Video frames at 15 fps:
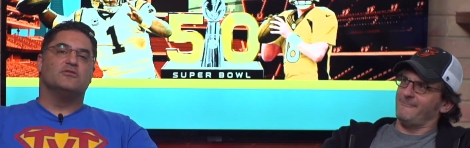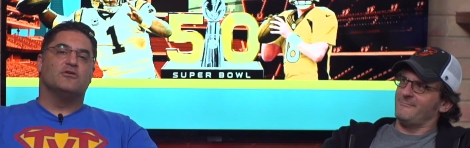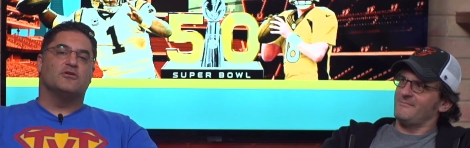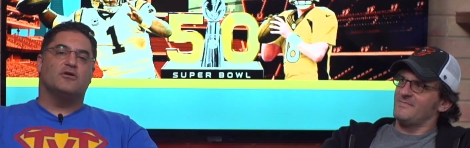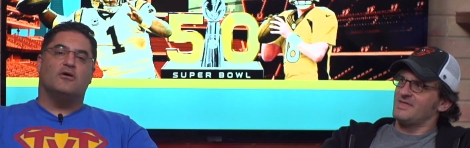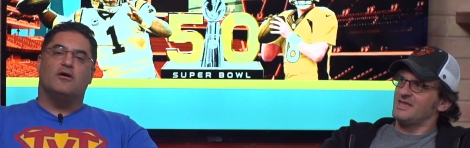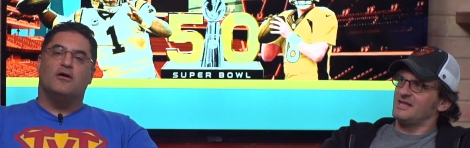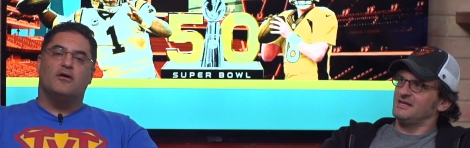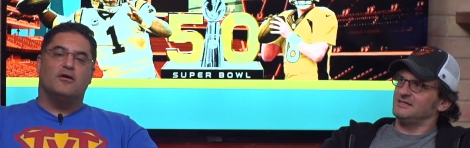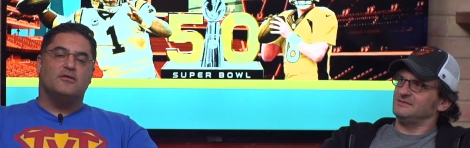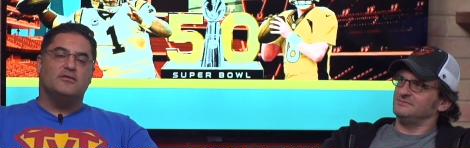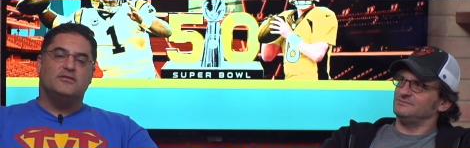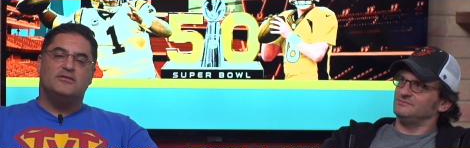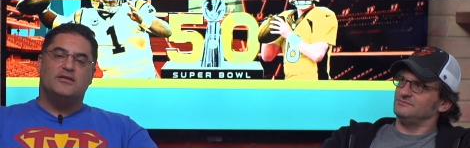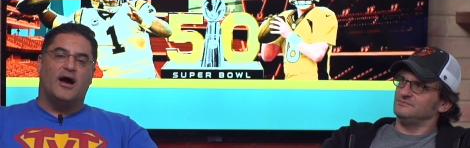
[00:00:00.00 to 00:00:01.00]
Speaker 1: look
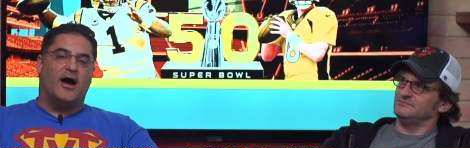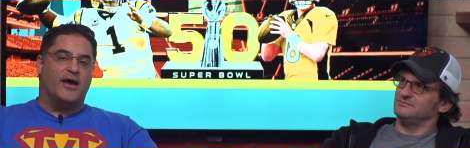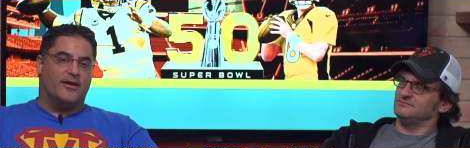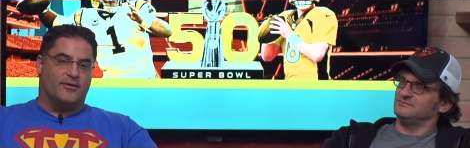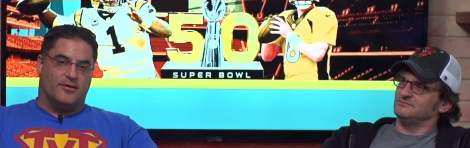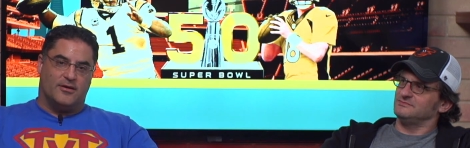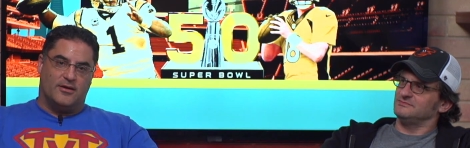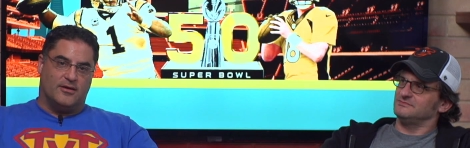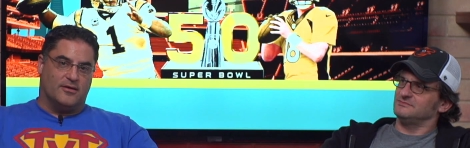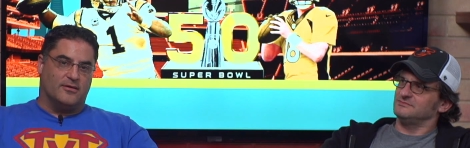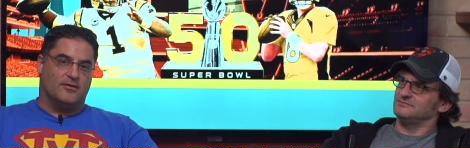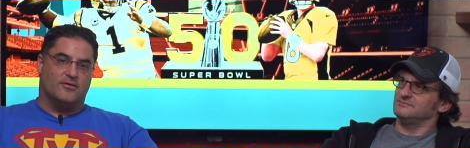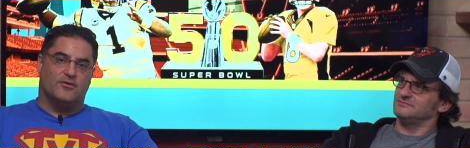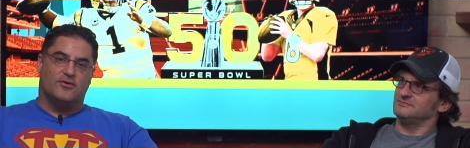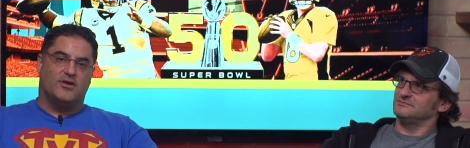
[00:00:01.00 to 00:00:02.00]
dire
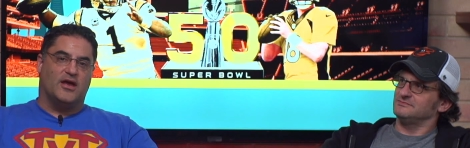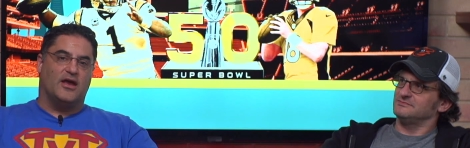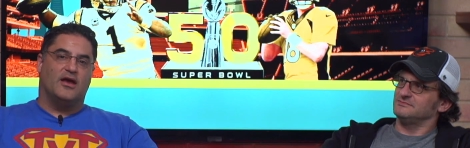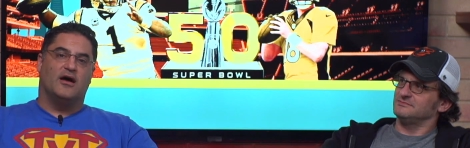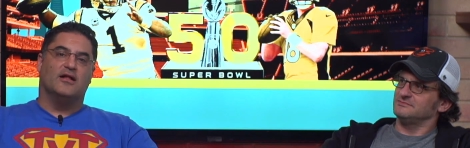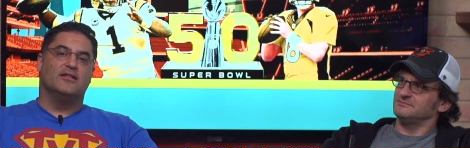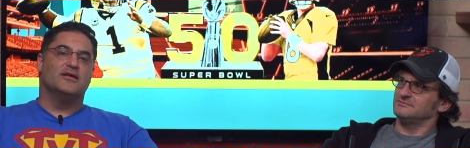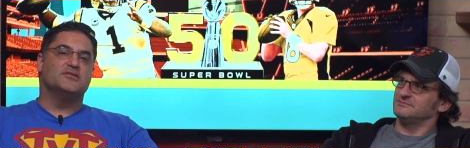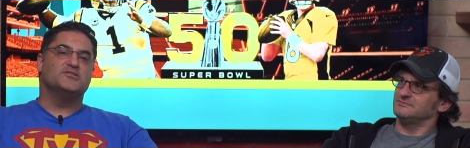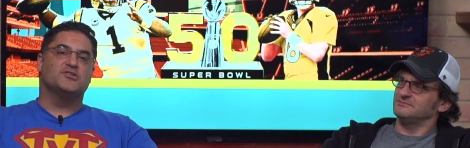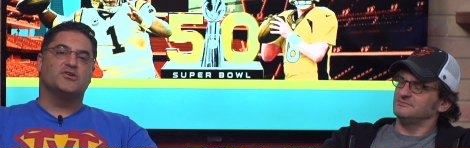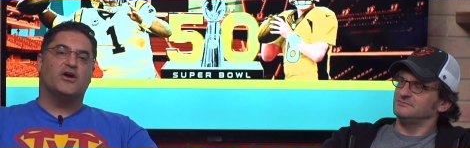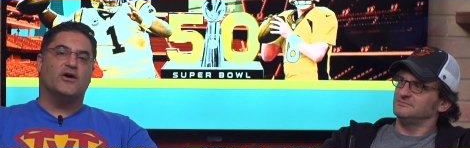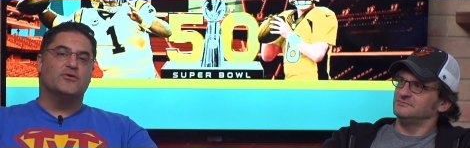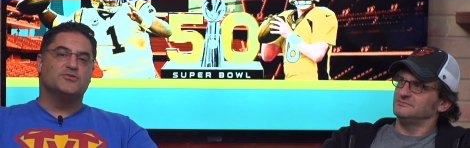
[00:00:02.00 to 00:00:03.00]
here. Okay, unless the
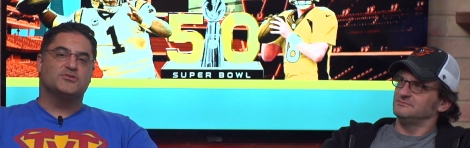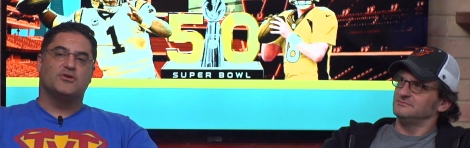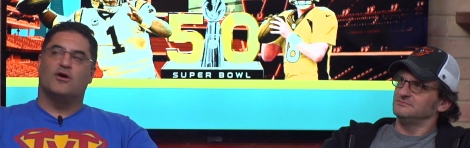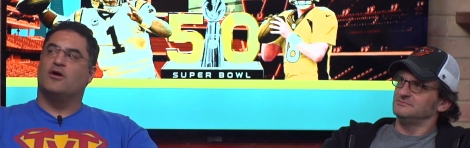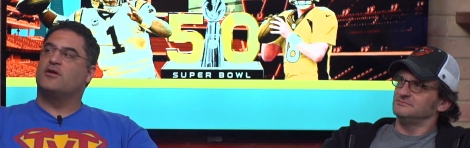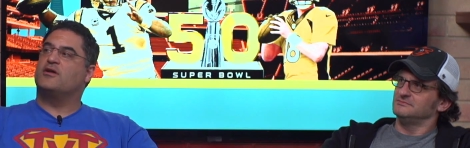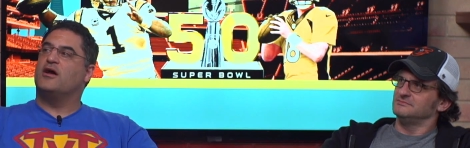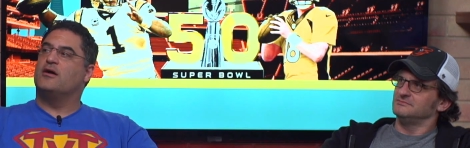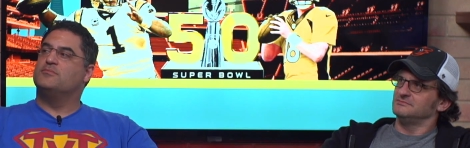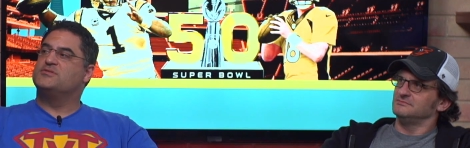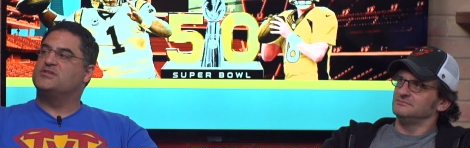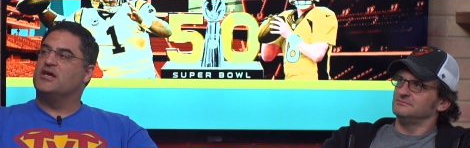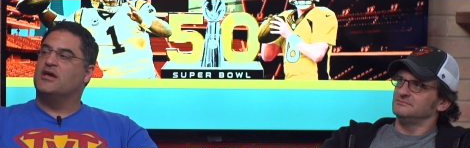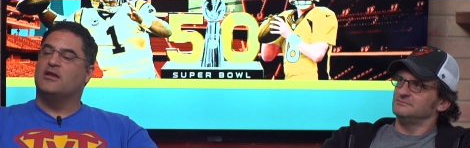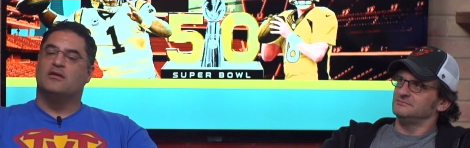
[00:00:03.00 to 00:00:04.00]
Coast Guard
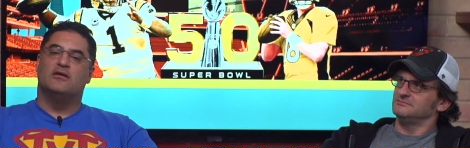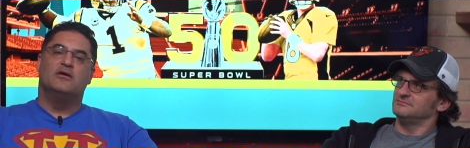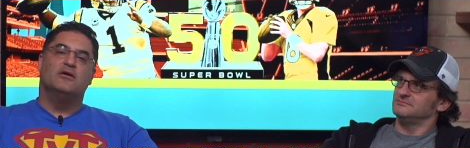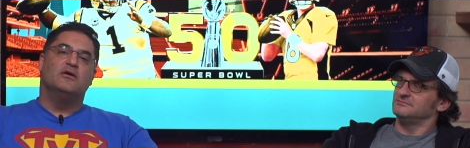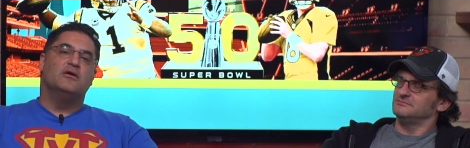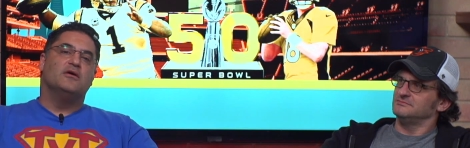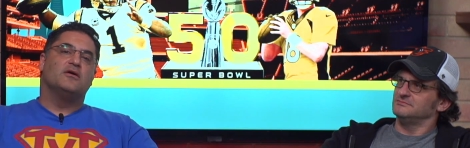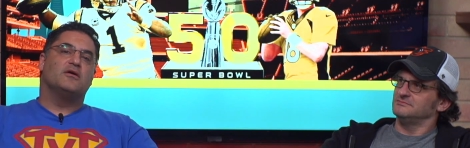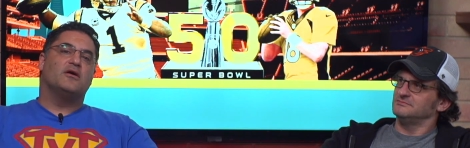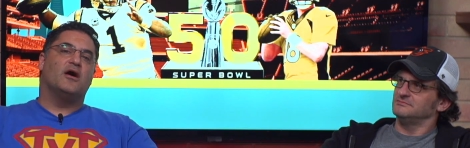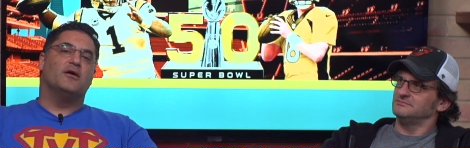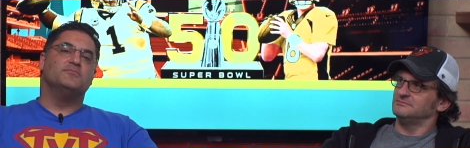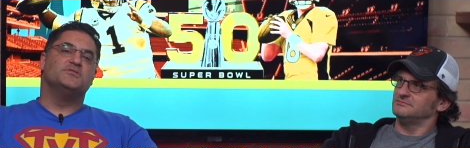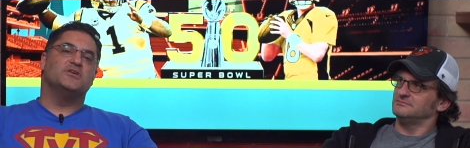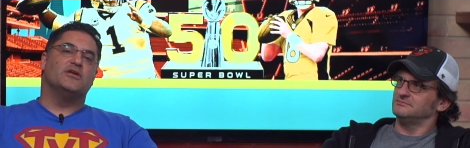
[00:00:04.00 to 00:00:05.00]
comes
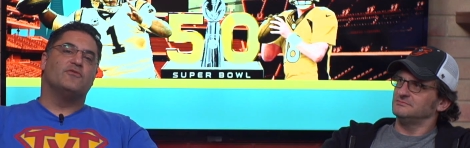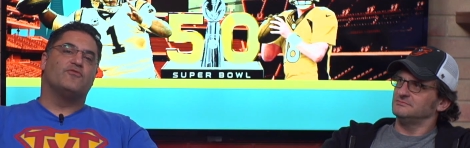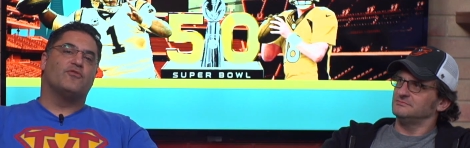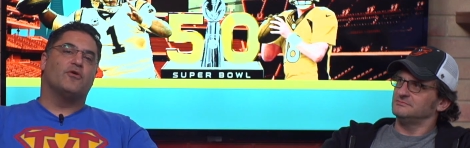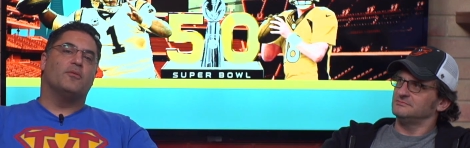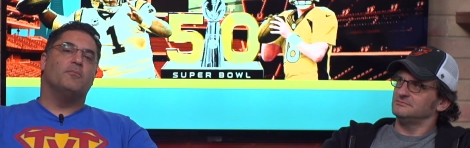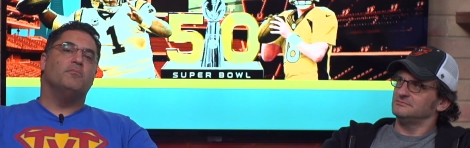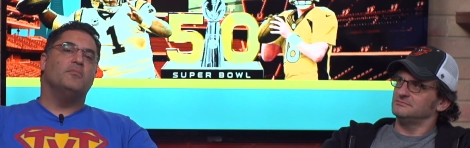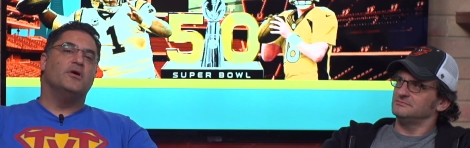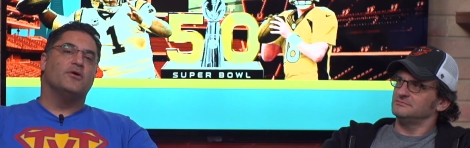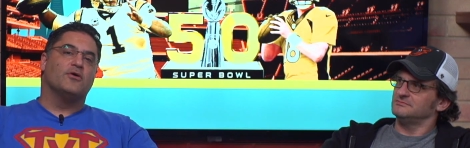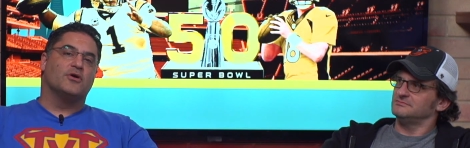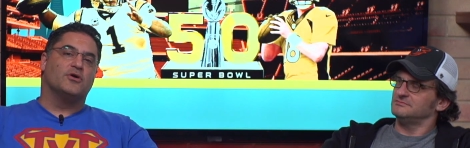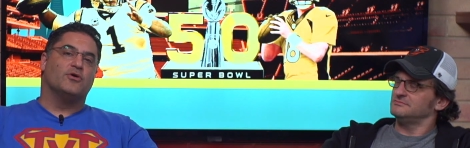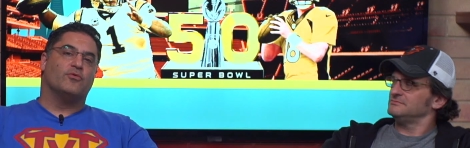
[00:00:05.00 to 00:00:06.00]
in for a
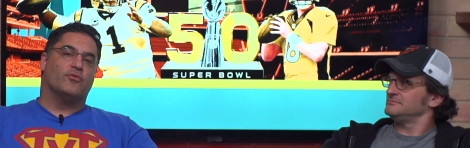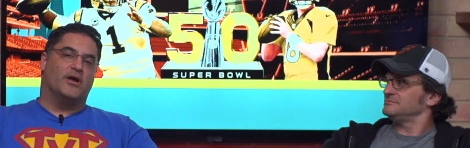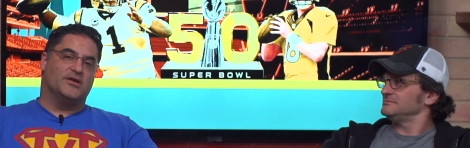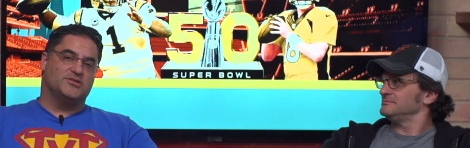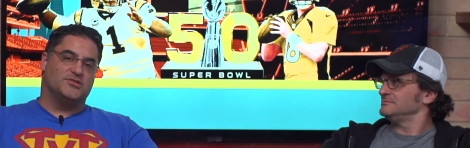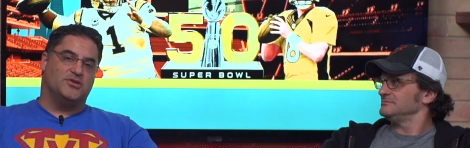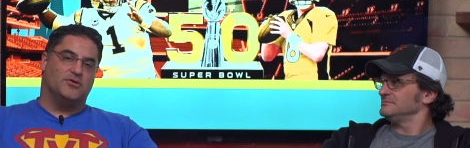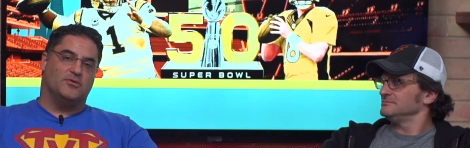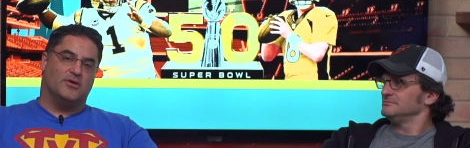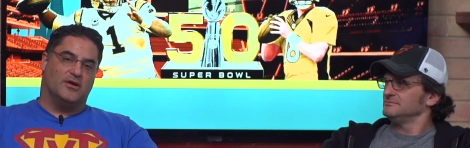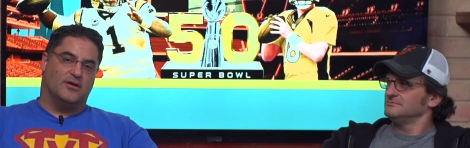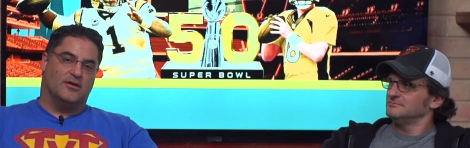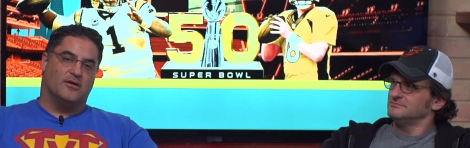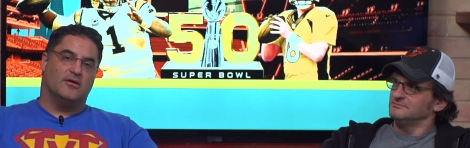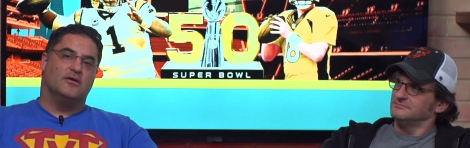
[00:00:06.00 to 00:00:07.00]
miracle rescue
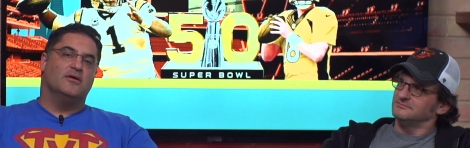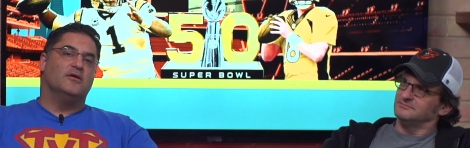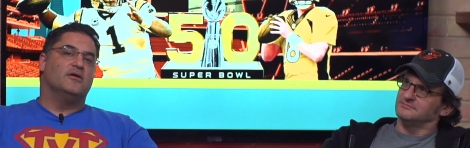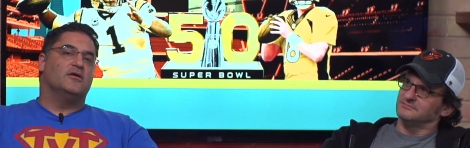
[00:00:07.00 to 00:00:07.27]
here.